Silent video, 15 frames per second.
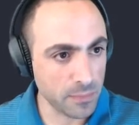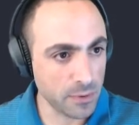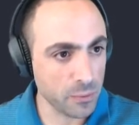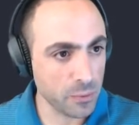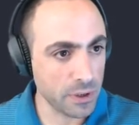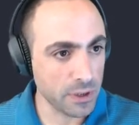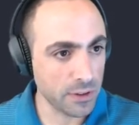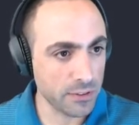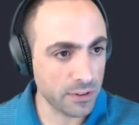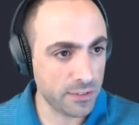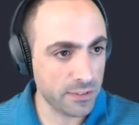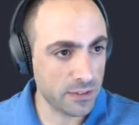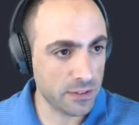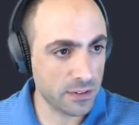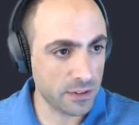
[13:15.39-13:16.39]
what is it?
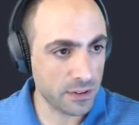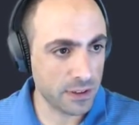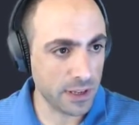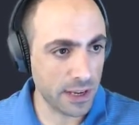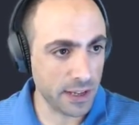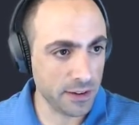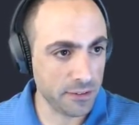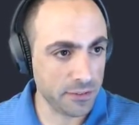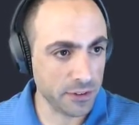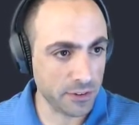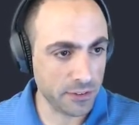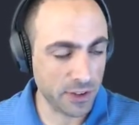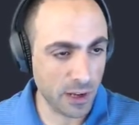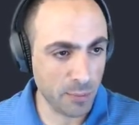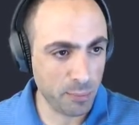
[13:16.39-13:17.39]
Cat if
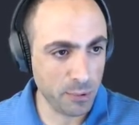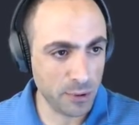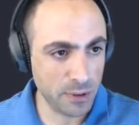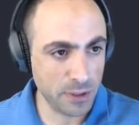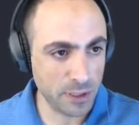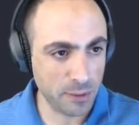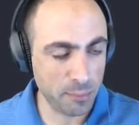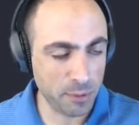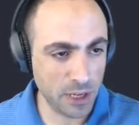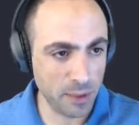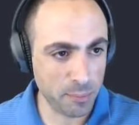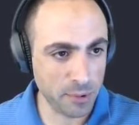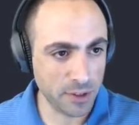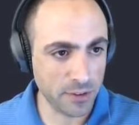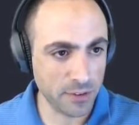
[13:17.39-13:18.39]
example, and
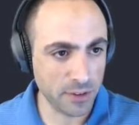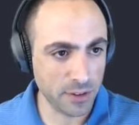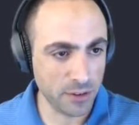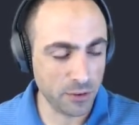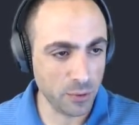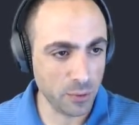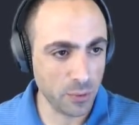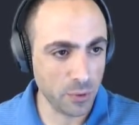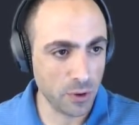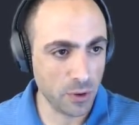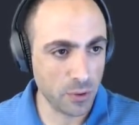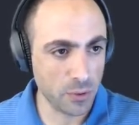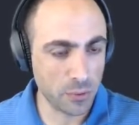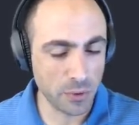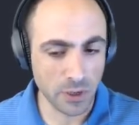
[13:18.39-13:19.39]
pipe it into
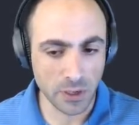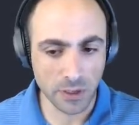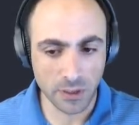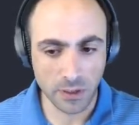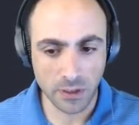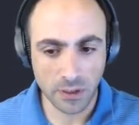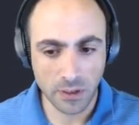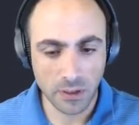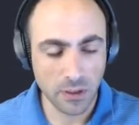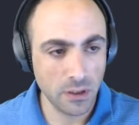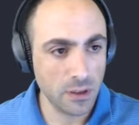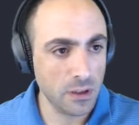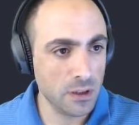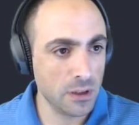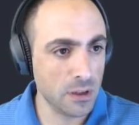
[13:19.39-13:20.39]
go run
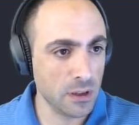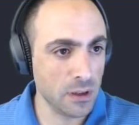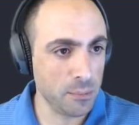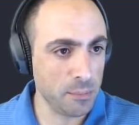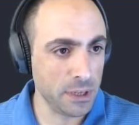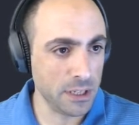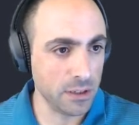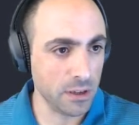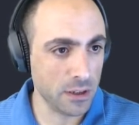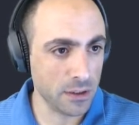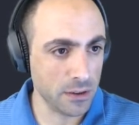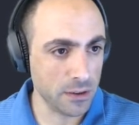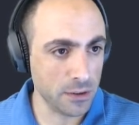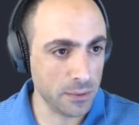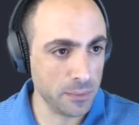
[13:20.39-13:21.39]

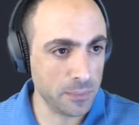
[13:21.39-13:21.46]
main.go.